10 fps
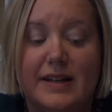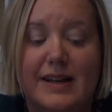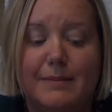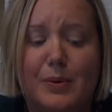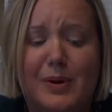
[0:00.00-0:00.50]

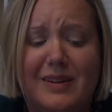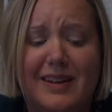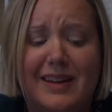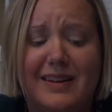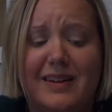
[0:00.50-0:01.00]

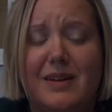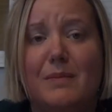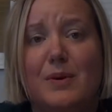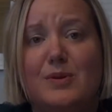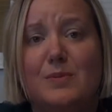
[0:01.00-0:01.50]
Importantly,
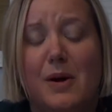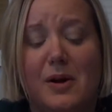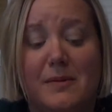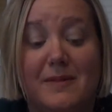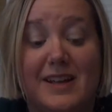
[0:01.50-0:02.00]

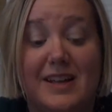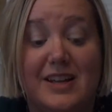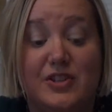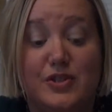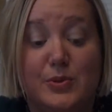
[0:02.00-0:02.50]
postpartum
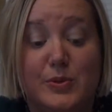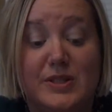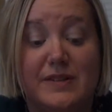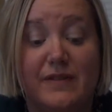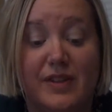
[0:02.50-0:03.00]

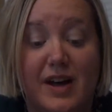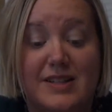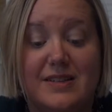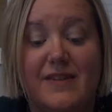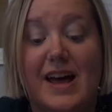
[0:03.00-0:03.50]
intrusive
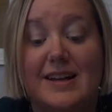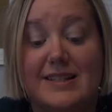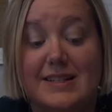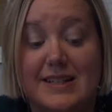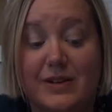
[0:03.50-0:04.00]
thoughts of
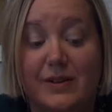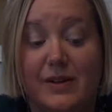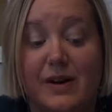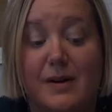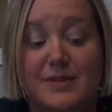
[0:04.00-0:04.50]
accidental
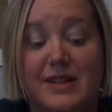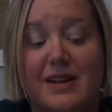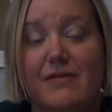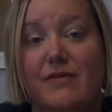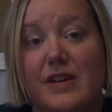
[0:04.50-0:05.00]
harm to the
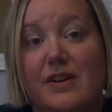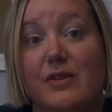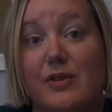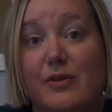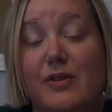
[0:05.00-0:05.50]
infant
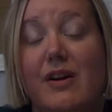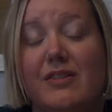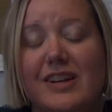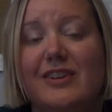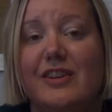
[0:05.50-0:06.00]
are
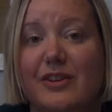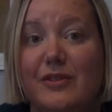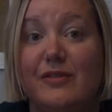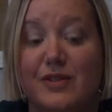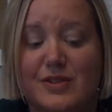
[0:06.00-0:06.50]
nearly
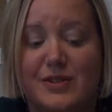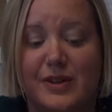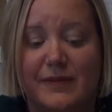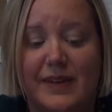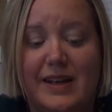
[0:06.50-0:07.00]

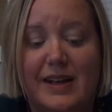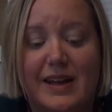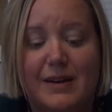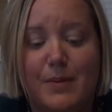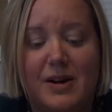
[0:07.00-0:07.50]
universal,
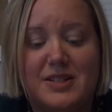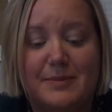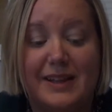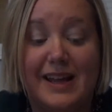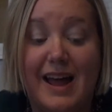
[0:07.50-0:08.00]
and
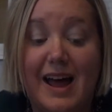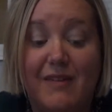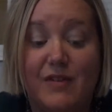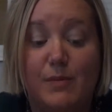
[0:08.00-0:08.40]
approximately half